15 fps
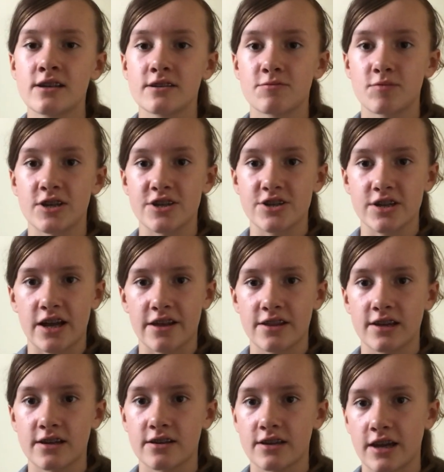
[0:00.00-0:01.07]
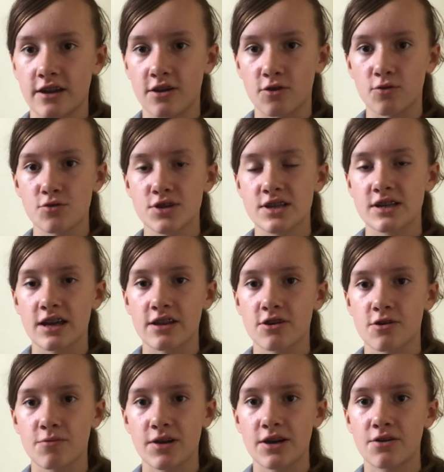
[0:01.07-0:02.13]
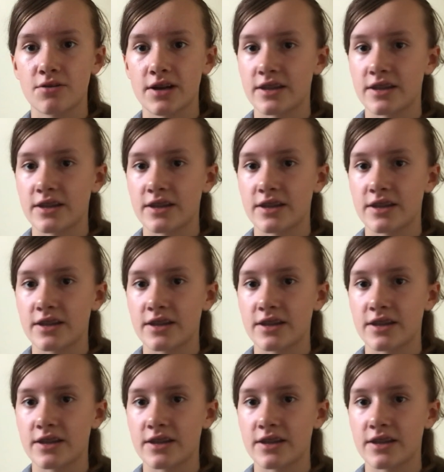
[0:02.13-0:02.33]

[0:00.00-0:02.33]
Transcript: which I think kind of goes together well.